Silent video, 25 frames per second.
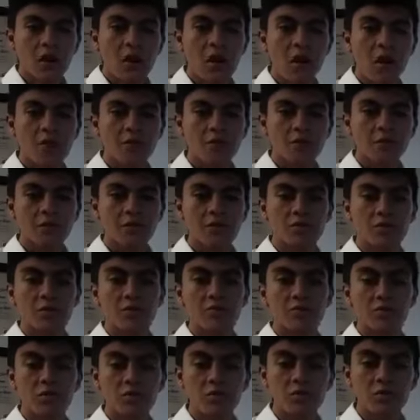After the
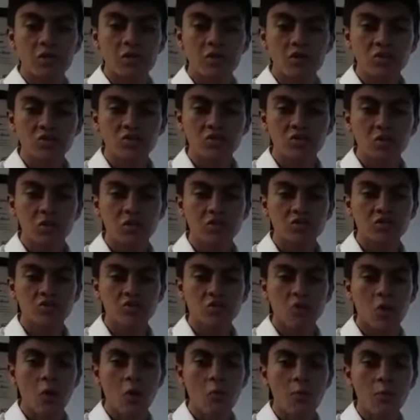3 minutes
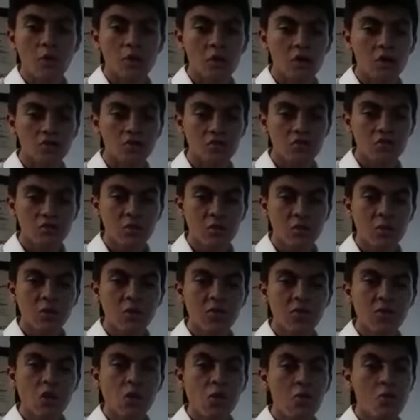stoppage, the
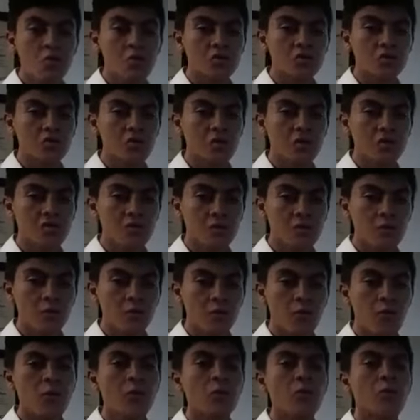material was mixed
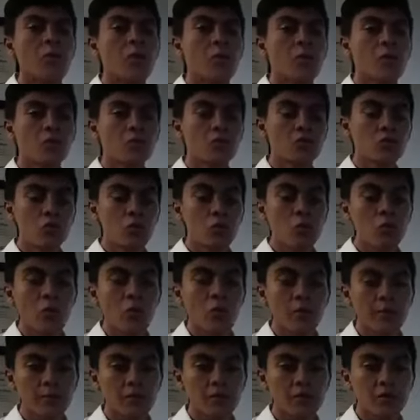for 2
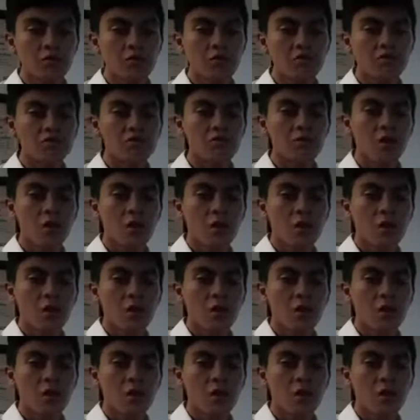more minutes.